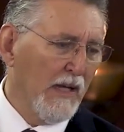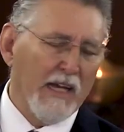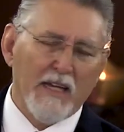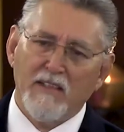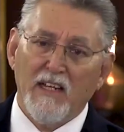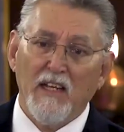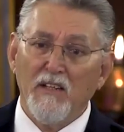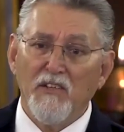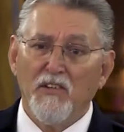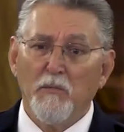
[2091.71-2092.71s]
At the end,
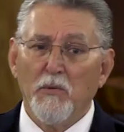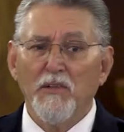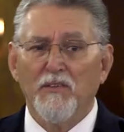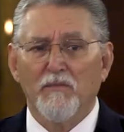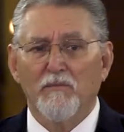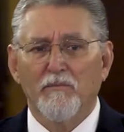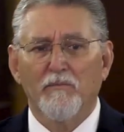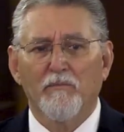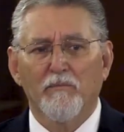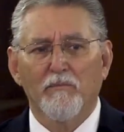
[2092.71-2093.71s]
he's in prison
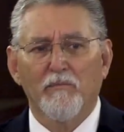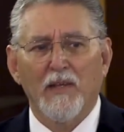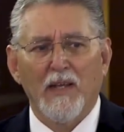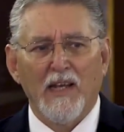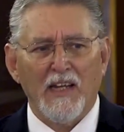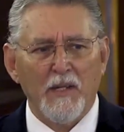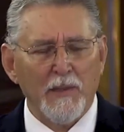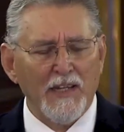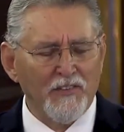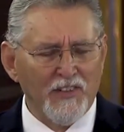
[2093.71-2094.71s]
and he
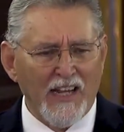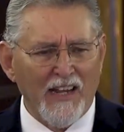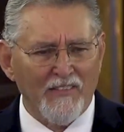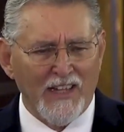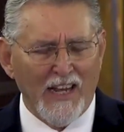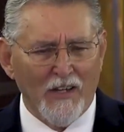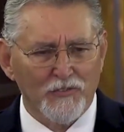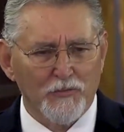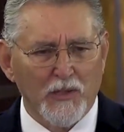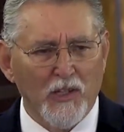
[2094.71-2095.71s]
begins to have
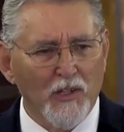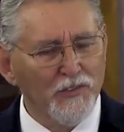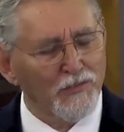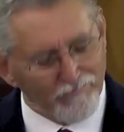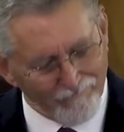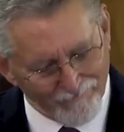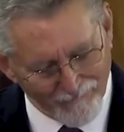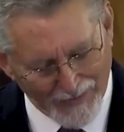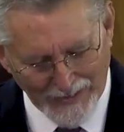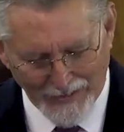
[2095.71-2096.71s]
doubts because
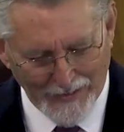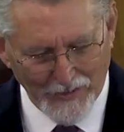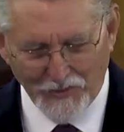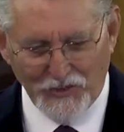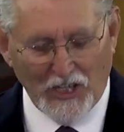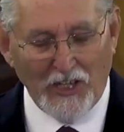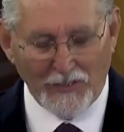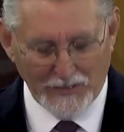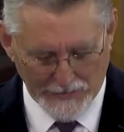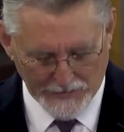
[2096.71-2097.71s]

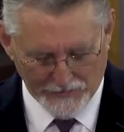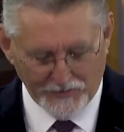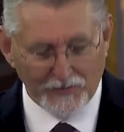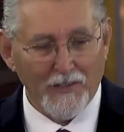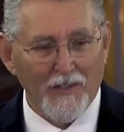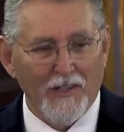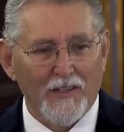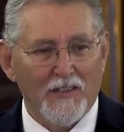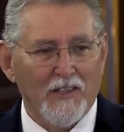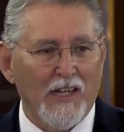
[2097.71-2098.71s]
John thinks
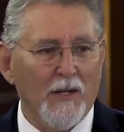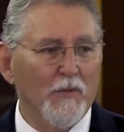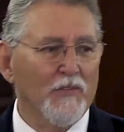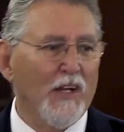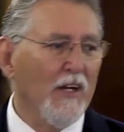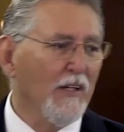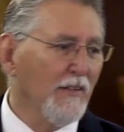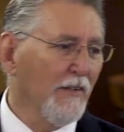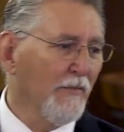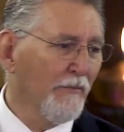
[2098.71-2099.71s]
the Lamb of
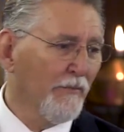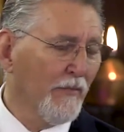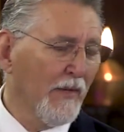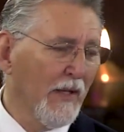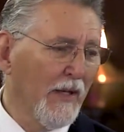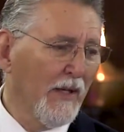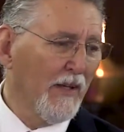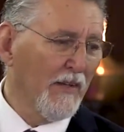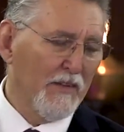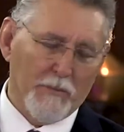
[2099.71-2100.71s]
God,
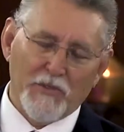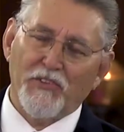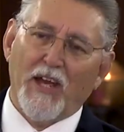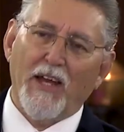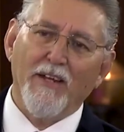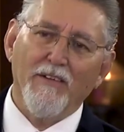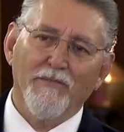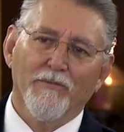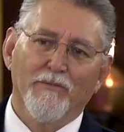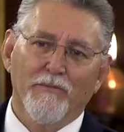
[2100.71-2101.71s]
the Messiah,
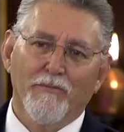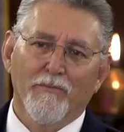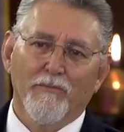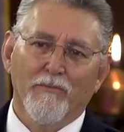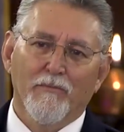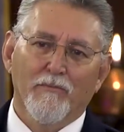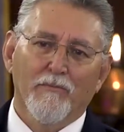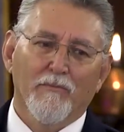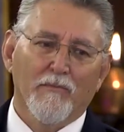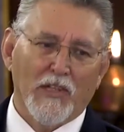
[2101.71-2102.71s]

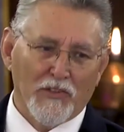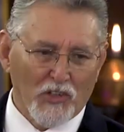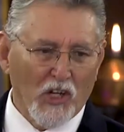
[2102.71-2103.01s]
is a